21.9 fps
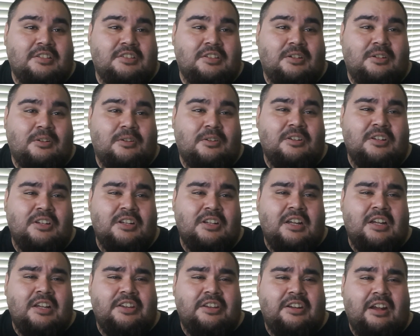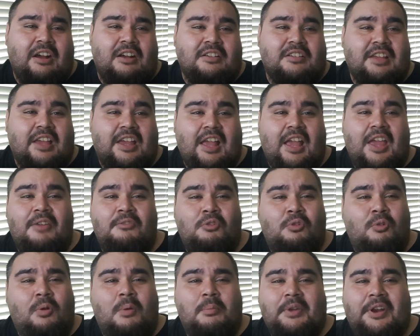So, you know, I was like, if
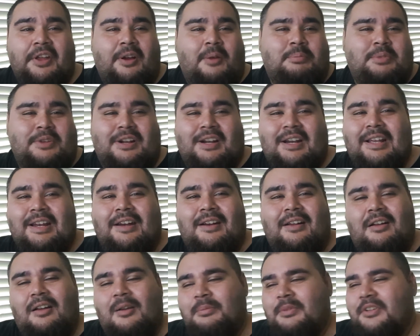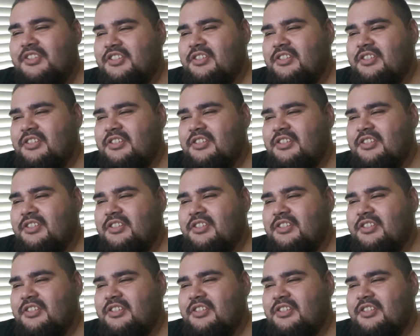you want me to help you clean it, I'll help you.